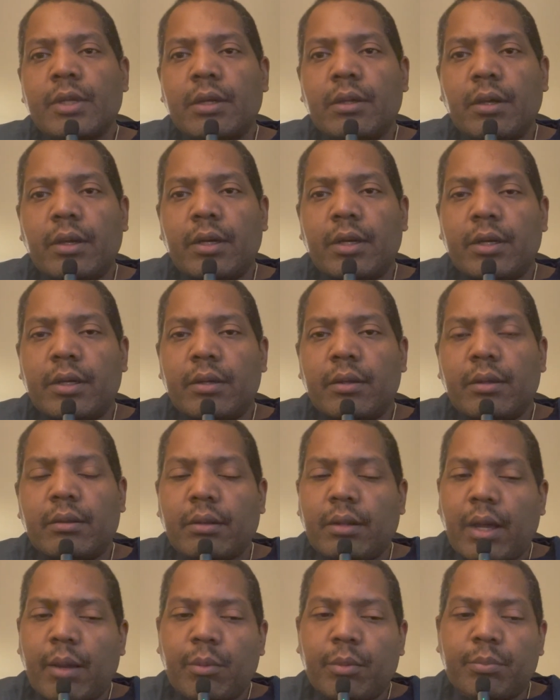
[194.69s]

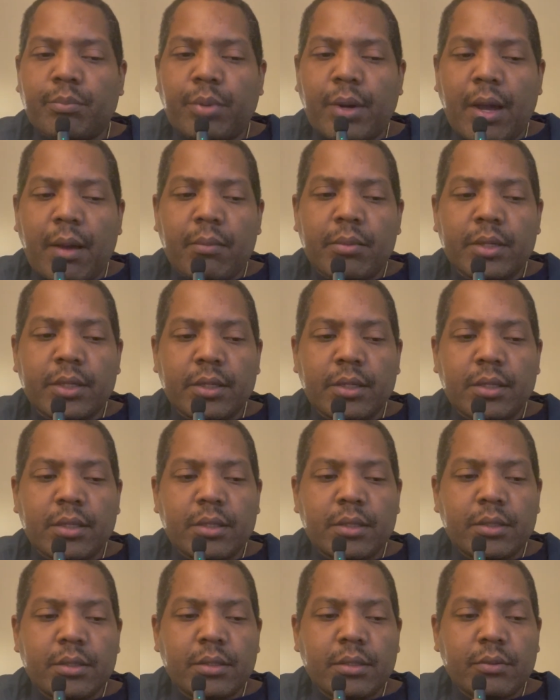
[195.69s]
I would
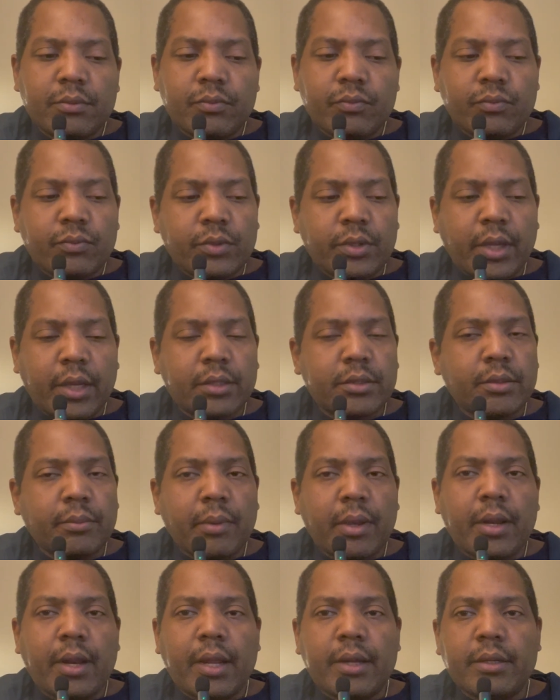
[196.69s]
probably
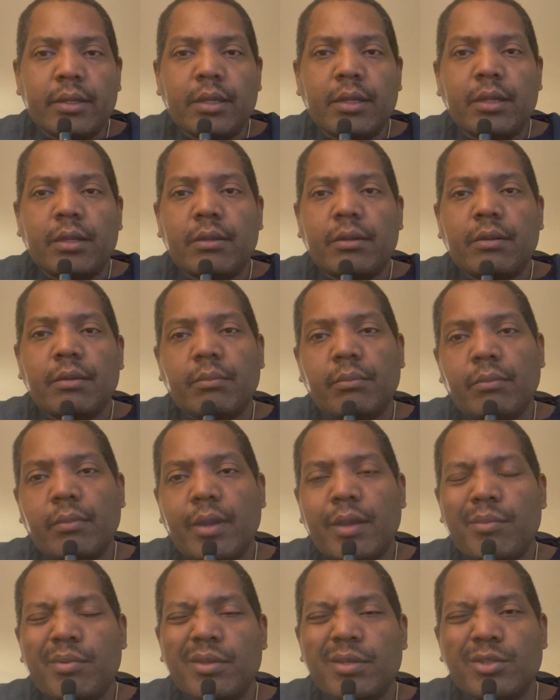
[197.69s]
guesstimate I did
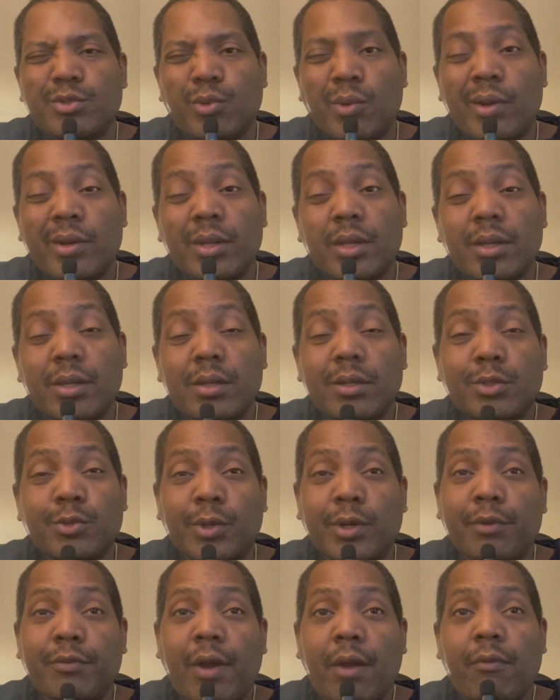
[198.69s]
maybe
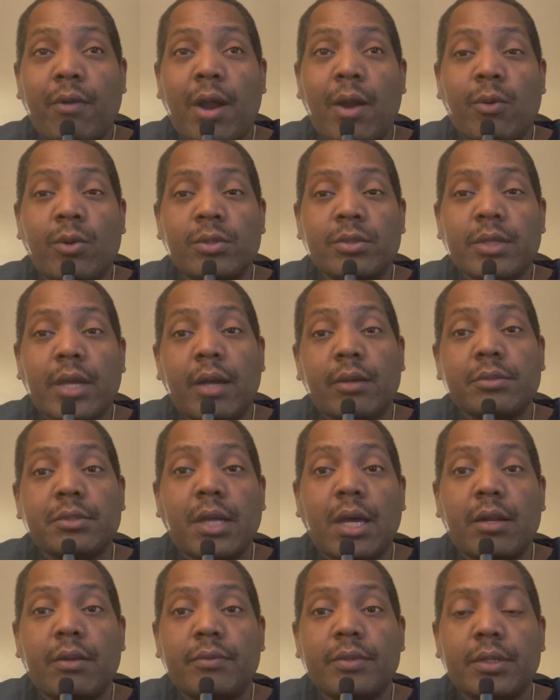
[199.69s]
20-25 hours
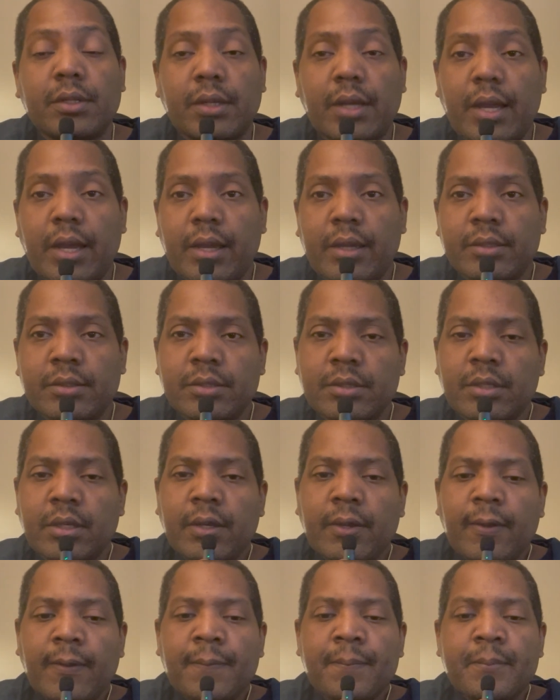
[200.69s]
outside of the class.
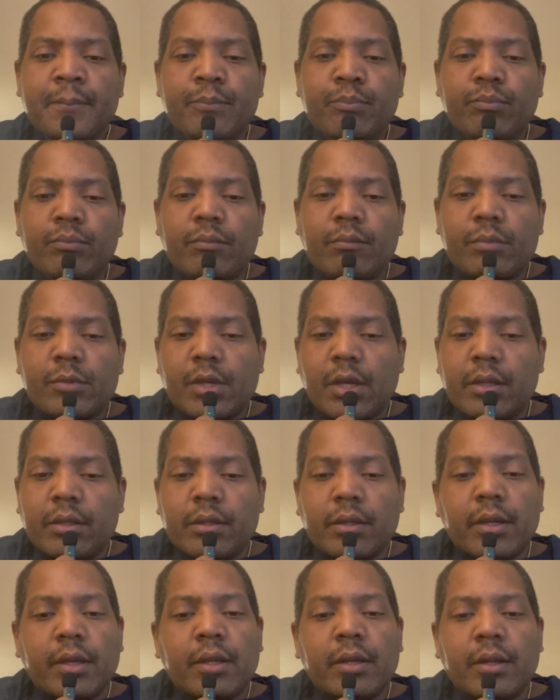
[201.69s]
And
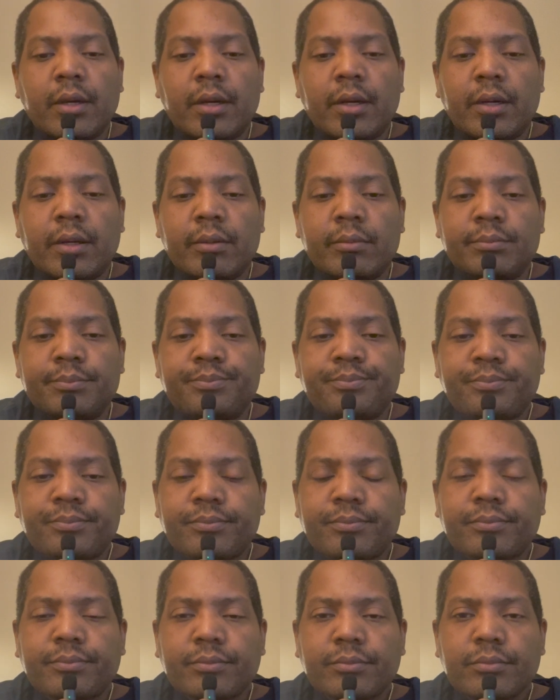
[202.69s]
then
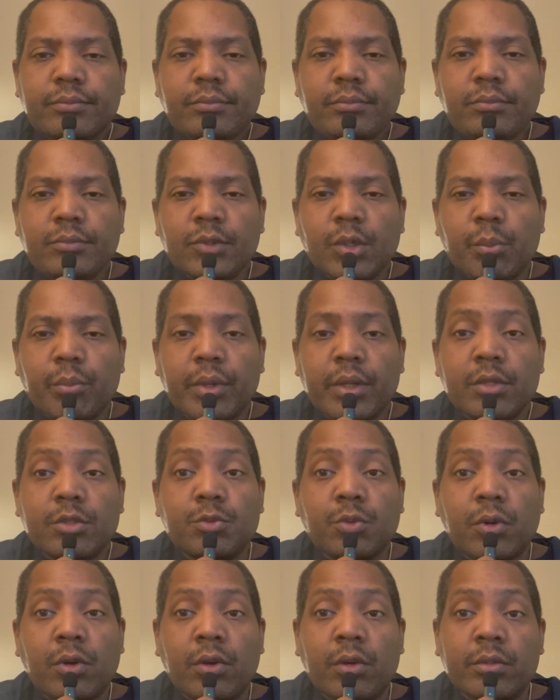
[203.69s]
meetings
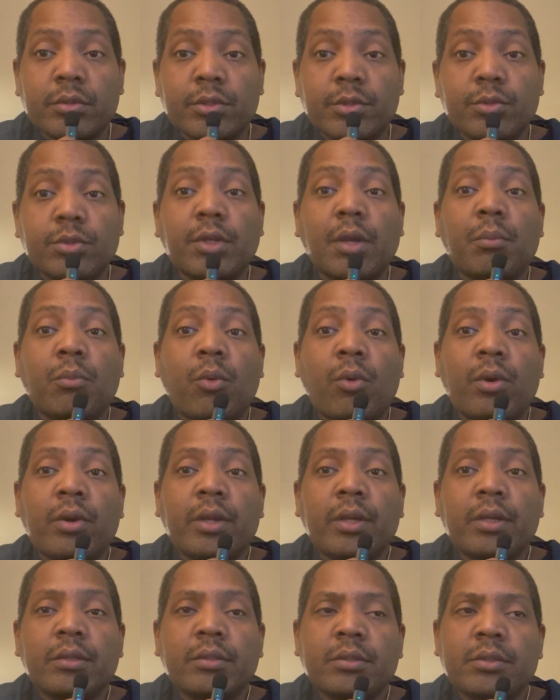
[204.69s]
were on Tuesday
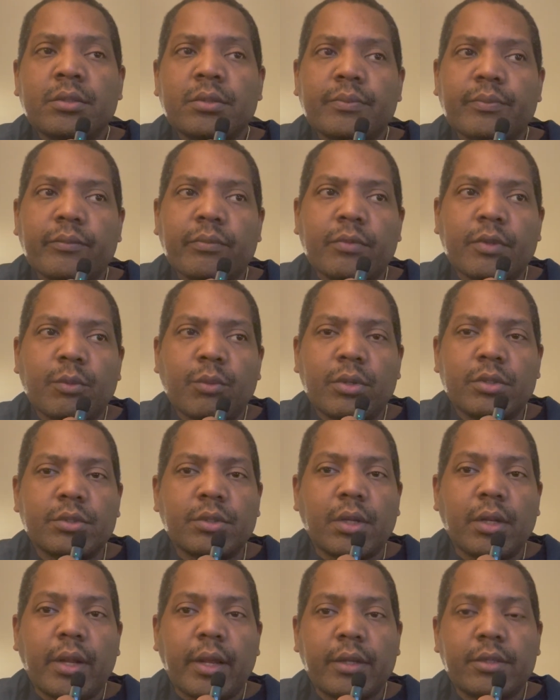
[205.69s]
mornings, whereas the
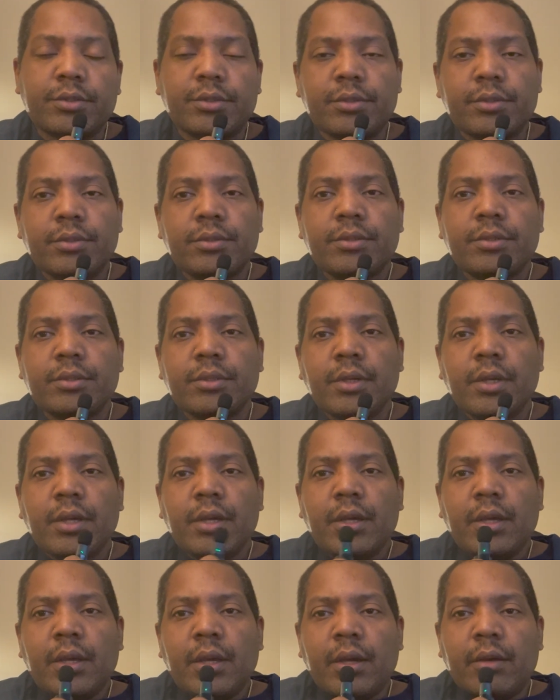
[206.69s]
lectures.
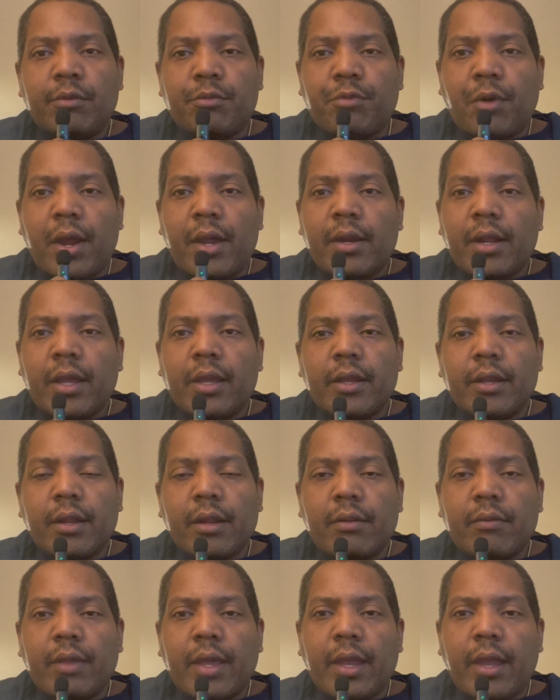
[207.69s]

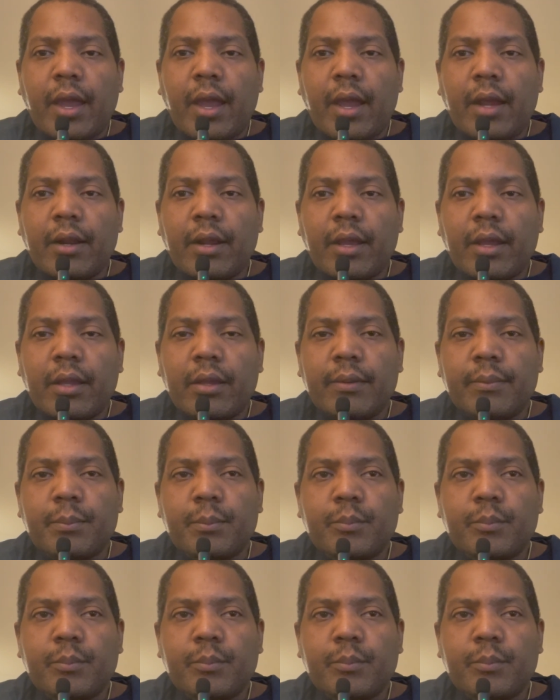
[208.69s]
Friday they had a